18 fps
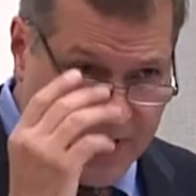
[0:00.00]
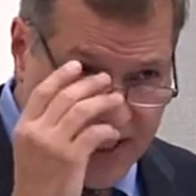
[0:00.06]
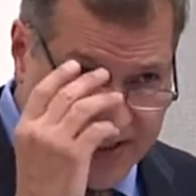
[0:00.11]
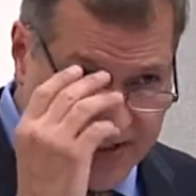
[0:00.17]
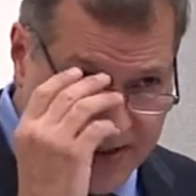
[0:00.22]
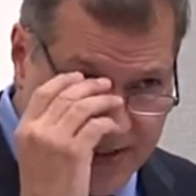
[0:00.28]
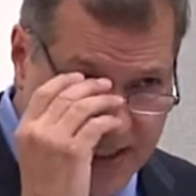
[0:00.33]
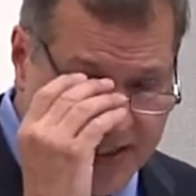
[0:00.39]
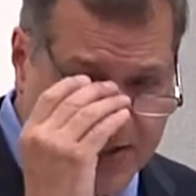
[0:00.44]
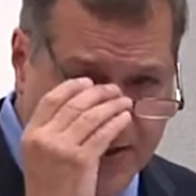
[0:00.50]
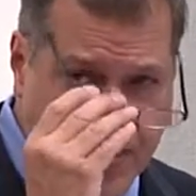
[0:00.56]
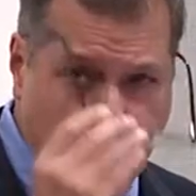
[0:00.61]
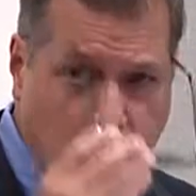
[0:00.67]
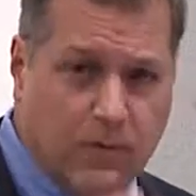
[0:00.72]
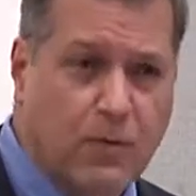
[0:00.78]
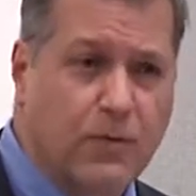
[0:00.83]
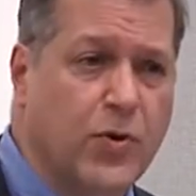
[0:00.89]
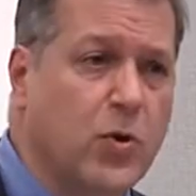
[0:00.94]
That's, that's
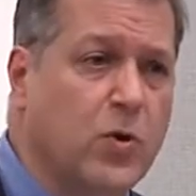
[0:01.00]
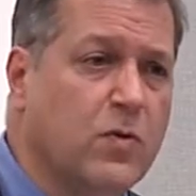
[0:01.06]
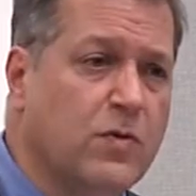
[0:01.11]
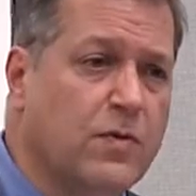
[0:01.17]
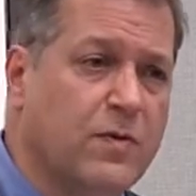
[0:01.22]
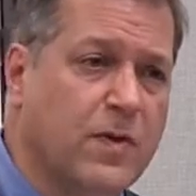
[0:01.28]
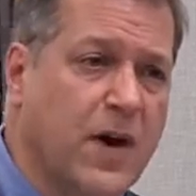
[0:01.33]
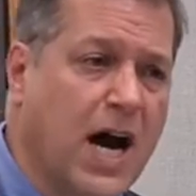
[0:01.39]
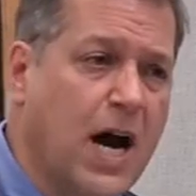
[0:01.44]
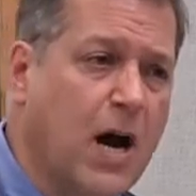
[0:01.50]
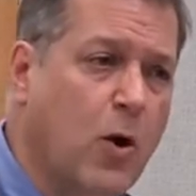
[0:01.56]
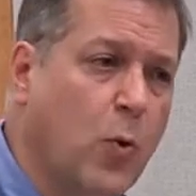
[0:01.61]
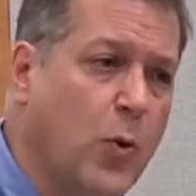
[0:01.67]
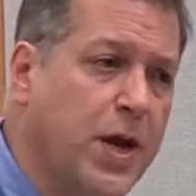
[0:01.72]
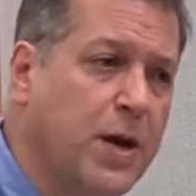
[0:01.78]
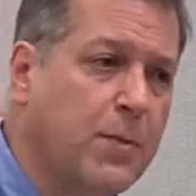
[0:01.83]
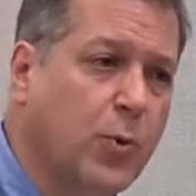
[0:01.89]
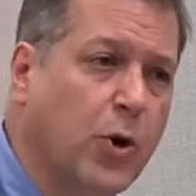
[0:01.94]
the overview of
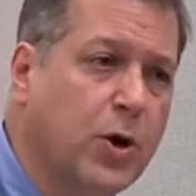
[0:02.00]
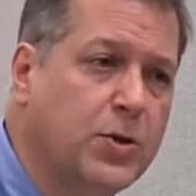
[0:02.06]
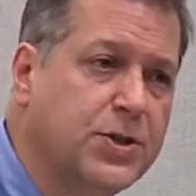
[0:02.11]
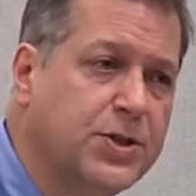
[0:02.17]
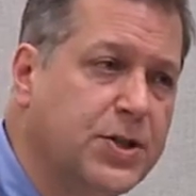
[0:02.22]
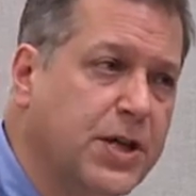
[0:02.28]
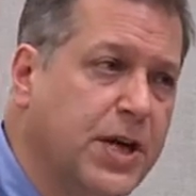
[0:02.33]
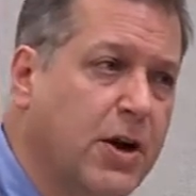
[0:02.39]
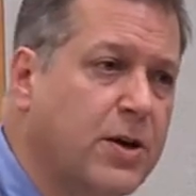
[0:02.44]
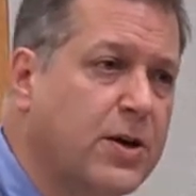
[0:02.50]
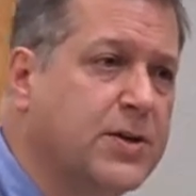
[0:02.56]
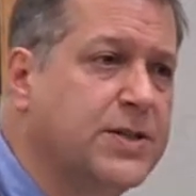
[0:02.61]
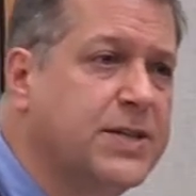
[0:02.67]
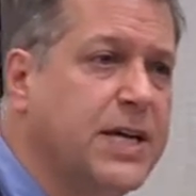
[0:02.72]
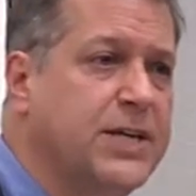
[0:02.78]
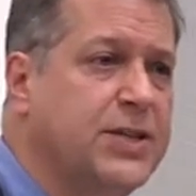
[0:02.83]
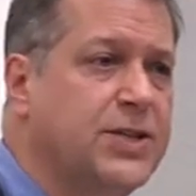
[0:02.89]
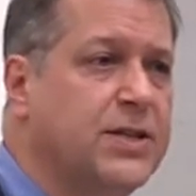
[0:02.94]
how we approach the
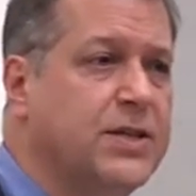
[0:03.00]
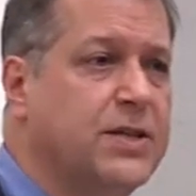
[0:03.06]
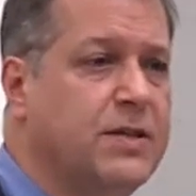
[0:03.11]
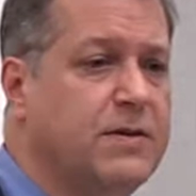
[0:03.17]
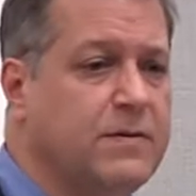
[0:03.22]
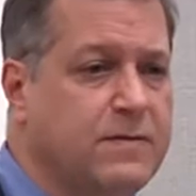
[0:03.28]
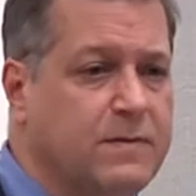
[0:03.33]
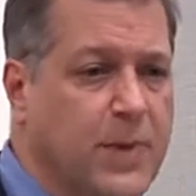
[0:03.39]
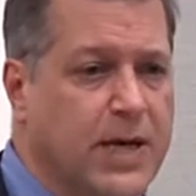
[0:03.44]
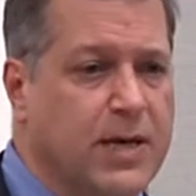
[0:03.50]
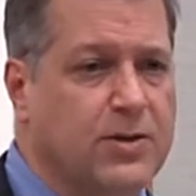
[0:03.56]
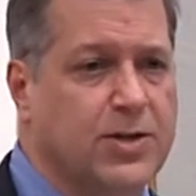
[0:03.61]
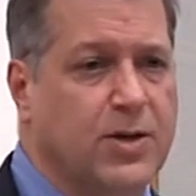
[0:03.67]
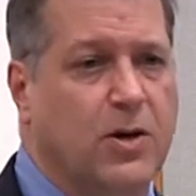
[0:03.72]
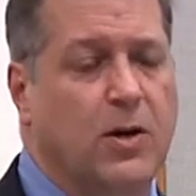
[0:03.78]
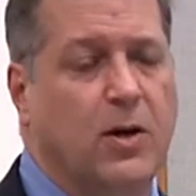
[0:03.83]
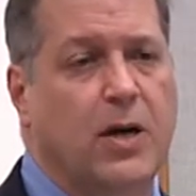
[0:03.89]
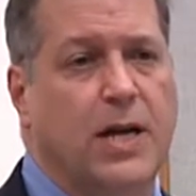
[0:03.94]
characterization of final
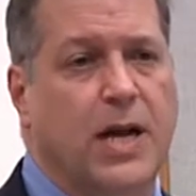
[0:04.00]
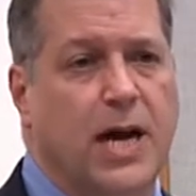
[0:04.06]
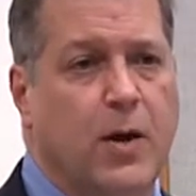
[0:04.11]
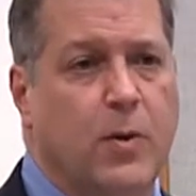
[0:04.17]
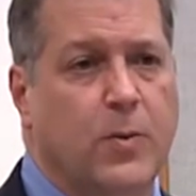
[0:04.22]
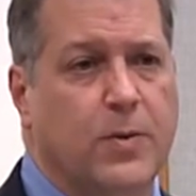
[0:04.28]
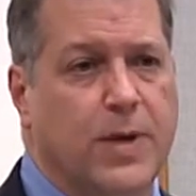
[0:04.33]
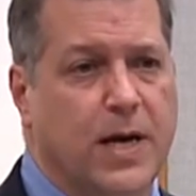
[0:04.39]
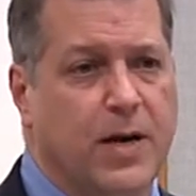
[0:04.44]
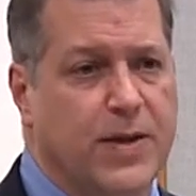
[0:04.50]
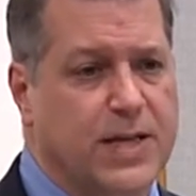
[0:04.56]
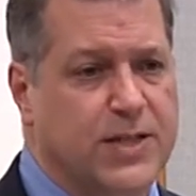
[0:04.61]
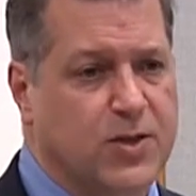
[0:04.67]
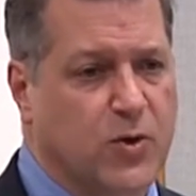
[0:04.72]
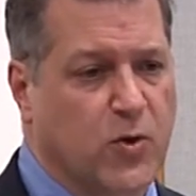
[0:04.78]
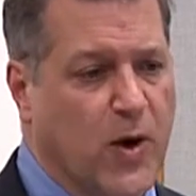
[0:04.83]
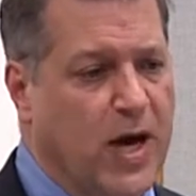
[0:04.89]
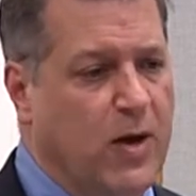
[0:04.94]
charm and how, how
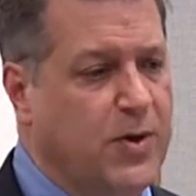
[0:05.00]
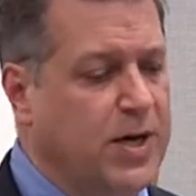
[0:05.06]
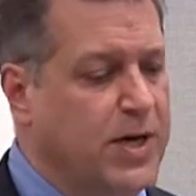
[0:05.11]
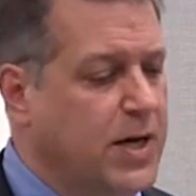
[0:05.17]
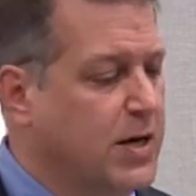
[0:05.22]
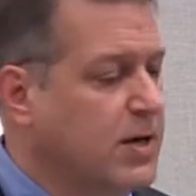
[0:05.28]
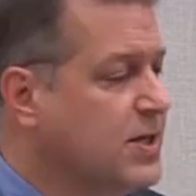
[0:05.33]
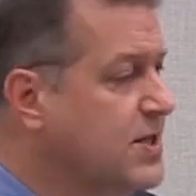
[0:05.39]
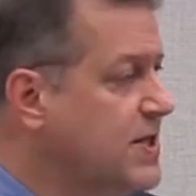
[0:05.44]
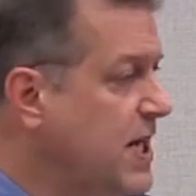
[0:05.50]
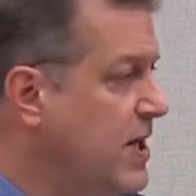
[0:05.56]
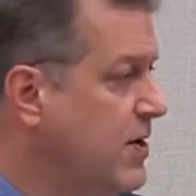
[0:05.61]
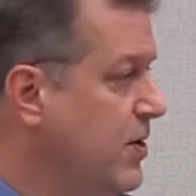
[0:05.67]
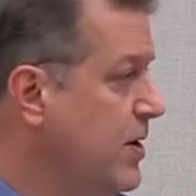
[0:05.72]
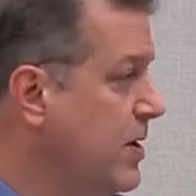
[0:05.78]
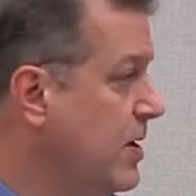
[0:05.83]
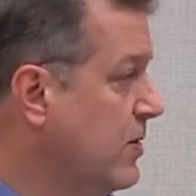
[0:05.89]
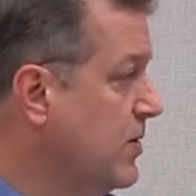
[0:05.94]
that's grounded in our
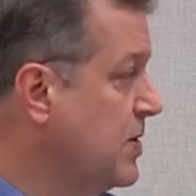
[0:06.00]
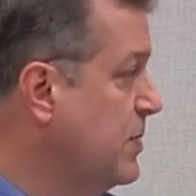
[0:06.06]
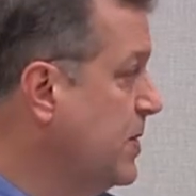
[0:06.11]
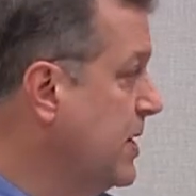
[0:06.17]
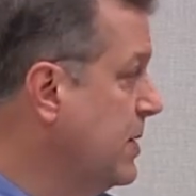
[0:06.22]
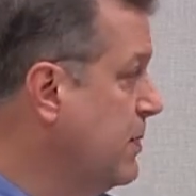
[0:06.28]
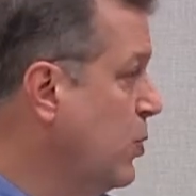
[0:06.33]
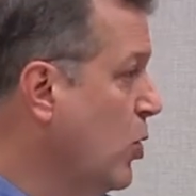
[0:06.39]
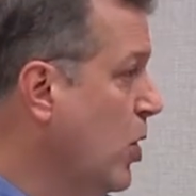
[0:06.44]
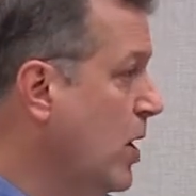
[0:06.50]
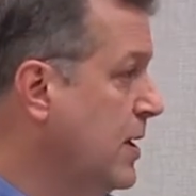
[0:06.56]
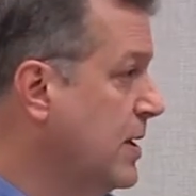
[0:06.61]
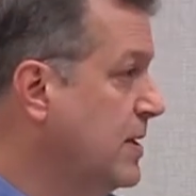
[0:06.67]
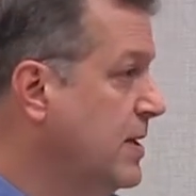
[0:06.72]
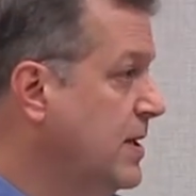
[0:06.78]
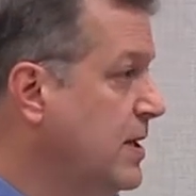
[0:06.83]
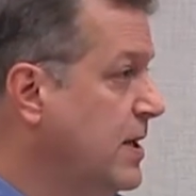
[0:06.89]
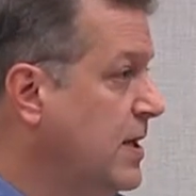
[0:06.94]
standard and ultimately
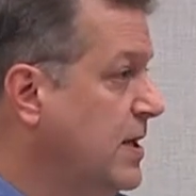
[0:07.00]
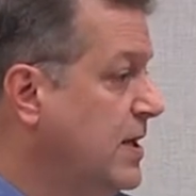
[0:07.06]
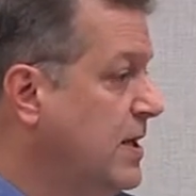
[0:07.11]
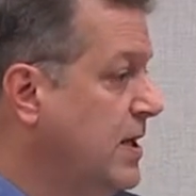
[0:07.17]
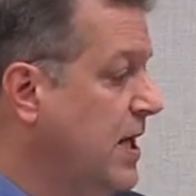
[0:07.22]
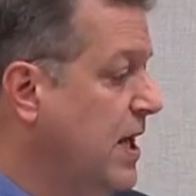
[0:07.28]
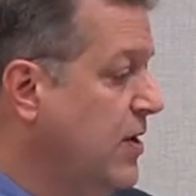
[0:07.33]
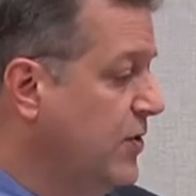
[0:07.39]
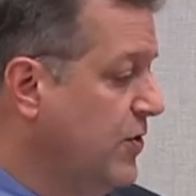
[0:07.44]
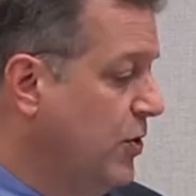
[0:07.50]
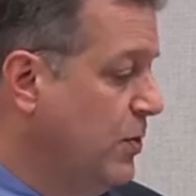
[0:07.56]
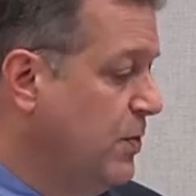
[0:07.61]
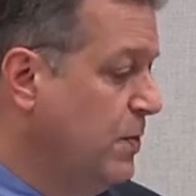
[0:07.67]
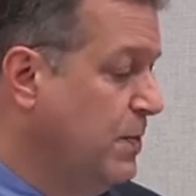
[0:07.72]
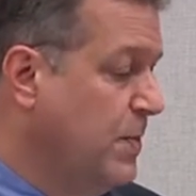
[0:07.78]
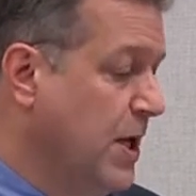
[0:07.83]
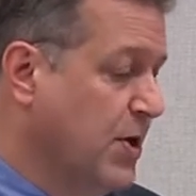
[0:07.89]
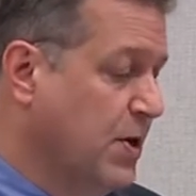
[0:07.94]
brought
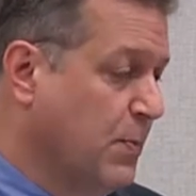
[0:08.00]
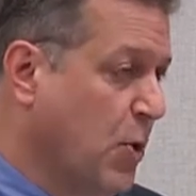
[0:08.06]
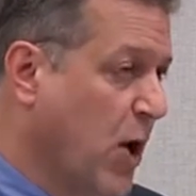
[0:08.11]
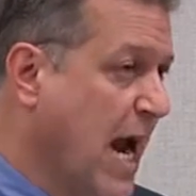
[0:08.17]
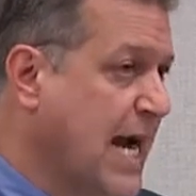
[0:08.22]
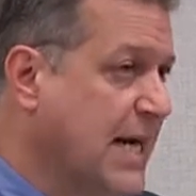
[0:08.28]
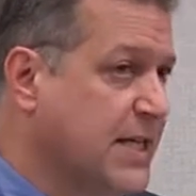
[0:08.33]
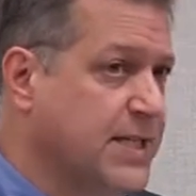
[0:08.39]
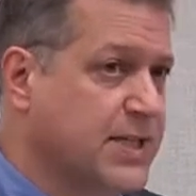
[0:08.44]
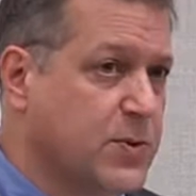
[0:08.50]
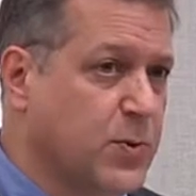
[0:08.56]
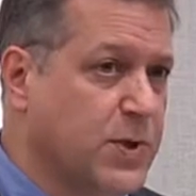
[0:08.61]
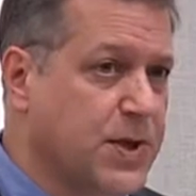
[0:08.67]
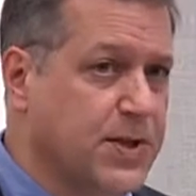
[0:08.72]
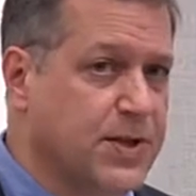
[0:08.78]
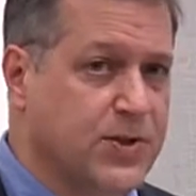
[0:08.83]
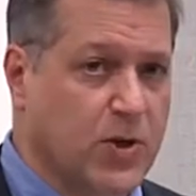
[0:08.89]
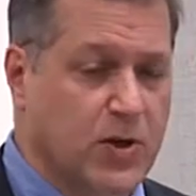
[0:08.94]
into, into practice
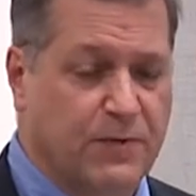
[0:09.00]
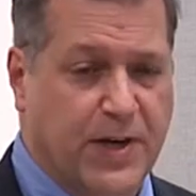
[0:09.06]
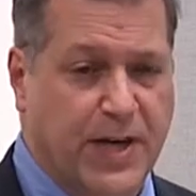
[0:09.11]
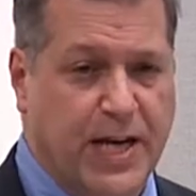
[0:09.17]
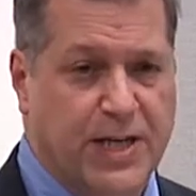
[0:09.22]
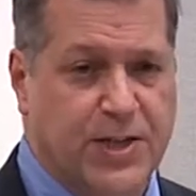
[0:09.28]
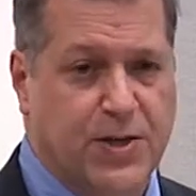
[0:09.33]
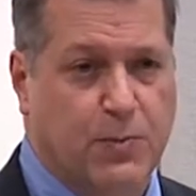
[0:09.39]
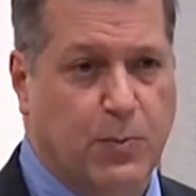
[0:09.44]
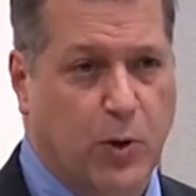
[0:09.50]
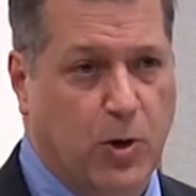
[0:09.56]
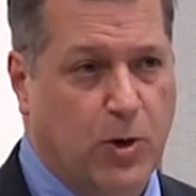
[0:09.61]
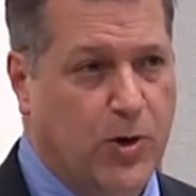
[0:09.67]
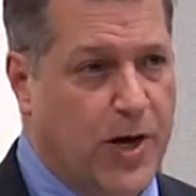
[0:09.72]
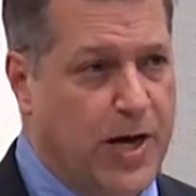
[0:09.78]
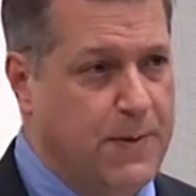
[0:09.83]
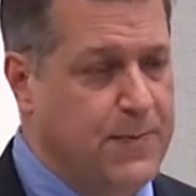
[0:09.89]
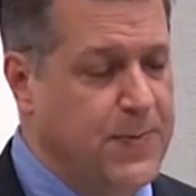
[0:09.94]
within the certification
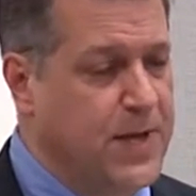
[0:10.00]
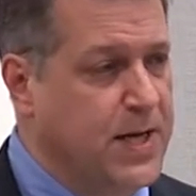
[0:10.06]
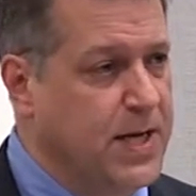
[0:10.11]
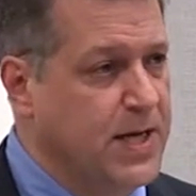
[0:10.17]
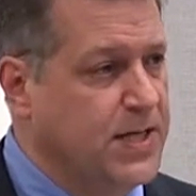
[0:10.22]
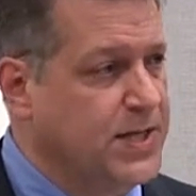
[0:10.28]
program.